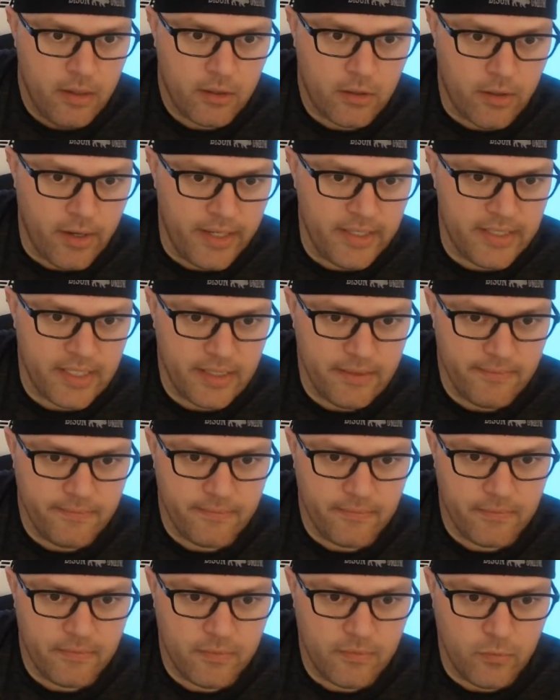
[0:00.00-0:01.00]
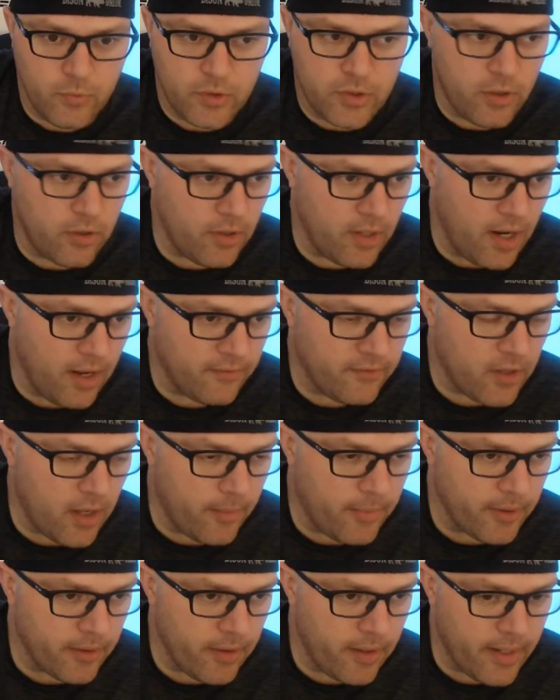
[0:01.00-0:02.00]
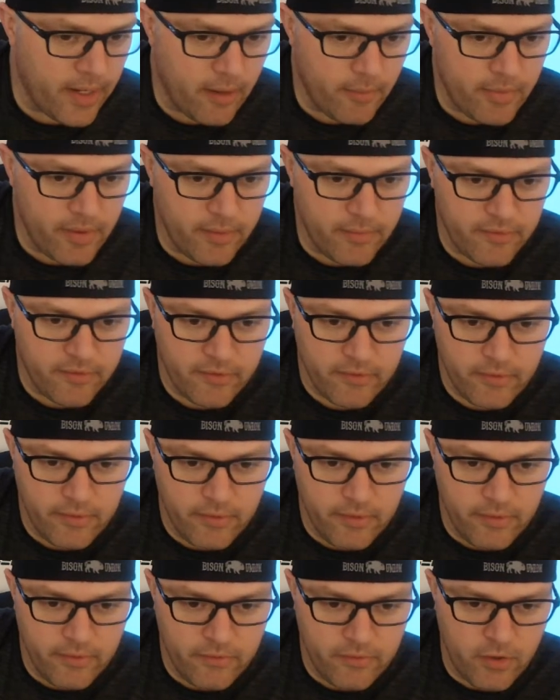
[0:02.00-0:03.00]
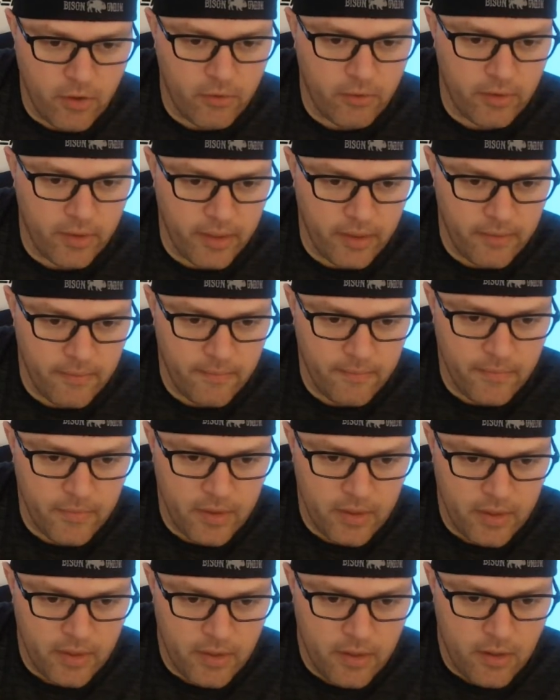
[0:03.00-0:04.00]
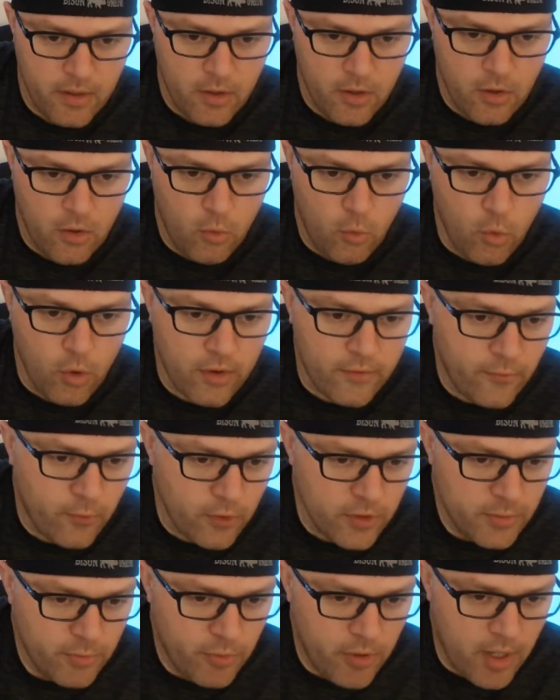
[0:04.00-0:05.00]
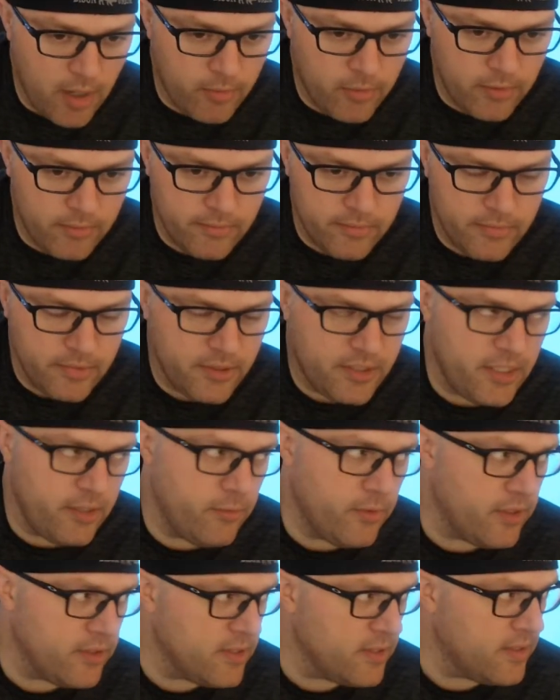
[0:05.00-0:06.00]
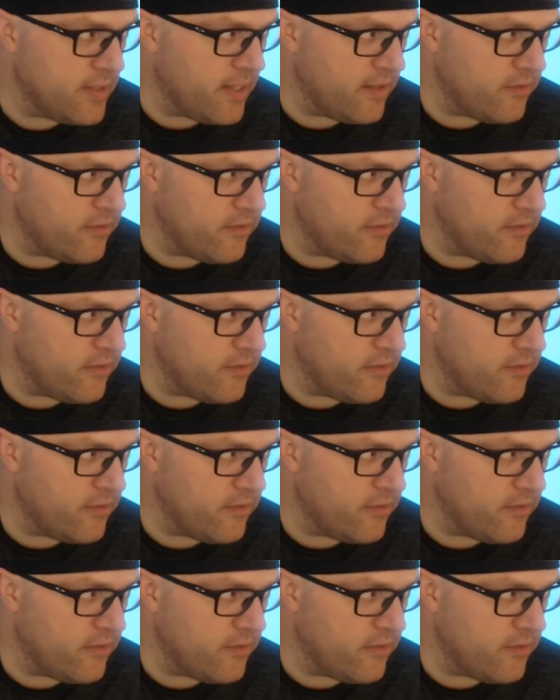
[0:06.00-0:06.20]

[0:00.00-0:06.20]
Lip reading: Crazy. We're totally off topic right now, peeps. Totally. Workforce problem, G. Wilson.